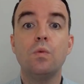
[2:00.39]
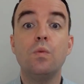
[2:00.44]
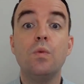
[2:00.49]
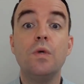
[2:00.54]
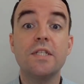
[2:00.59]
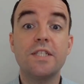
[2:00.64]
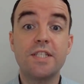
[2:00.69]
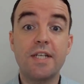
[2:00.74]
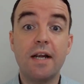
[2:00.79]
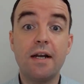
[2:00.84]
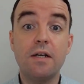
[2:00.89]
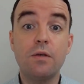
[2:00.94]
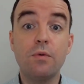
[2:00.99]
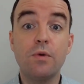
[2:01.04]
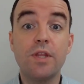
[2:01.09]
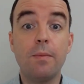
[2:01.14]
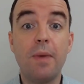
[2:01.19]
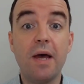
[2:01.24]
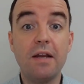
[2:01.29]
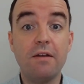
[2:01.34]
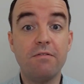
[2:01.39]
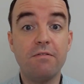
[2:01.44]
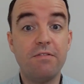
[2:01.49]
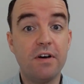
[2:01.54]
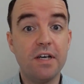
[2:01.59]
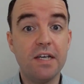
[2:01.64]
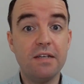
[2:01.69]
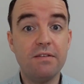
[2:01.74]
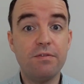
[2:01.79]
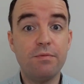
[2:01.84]
We'll start with a band
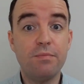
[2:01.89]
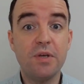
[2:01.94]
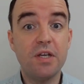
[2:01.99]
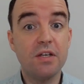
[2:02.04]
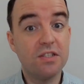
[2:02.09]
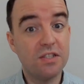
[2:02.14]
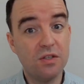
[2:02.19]
5 because